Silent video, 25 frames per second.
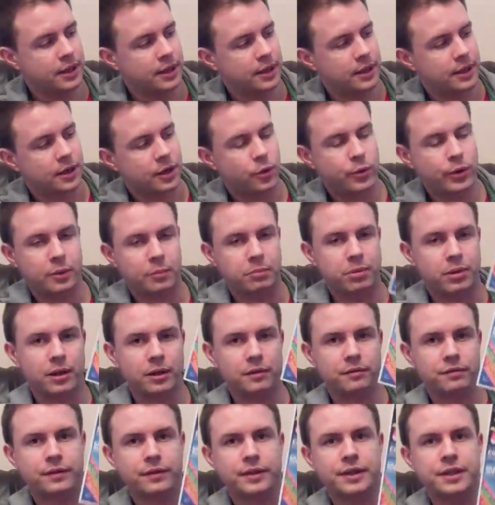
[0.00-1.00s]
Quick plug
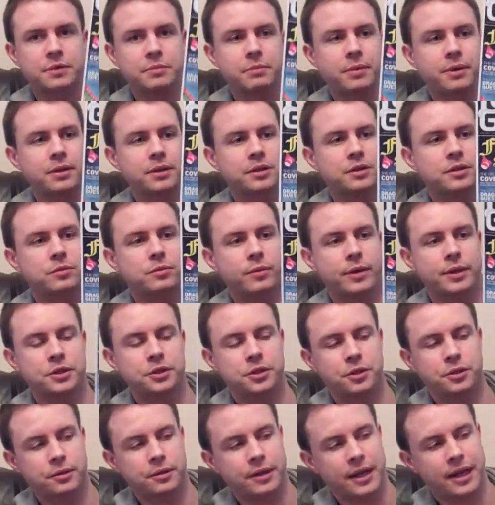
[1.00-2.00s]
for this month's Retro
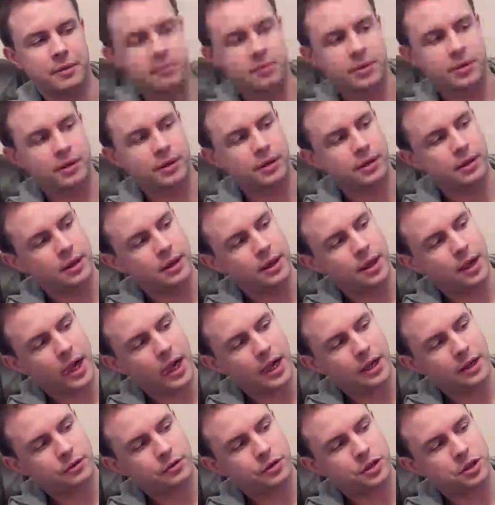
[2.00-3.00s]
Gamer
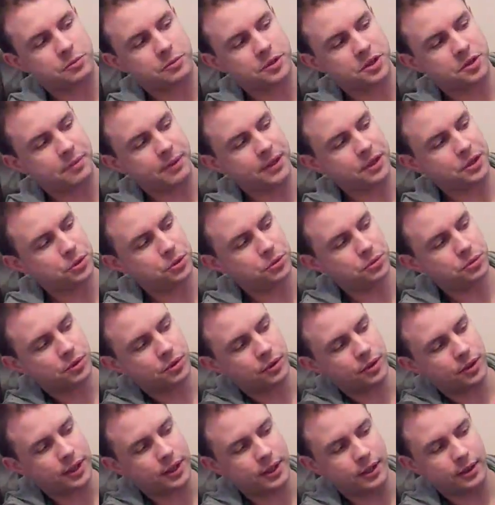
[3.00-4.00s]
Christmas special. We've got
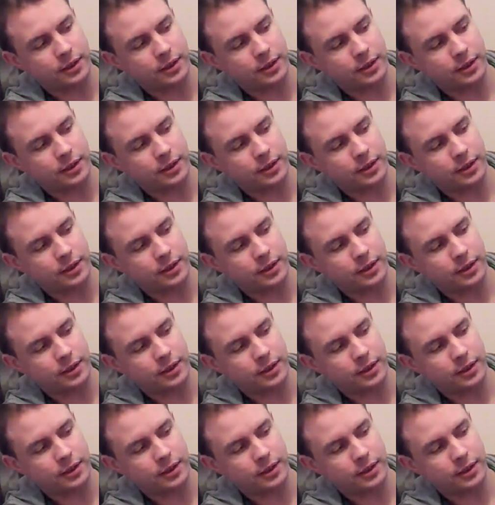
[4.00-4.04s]
the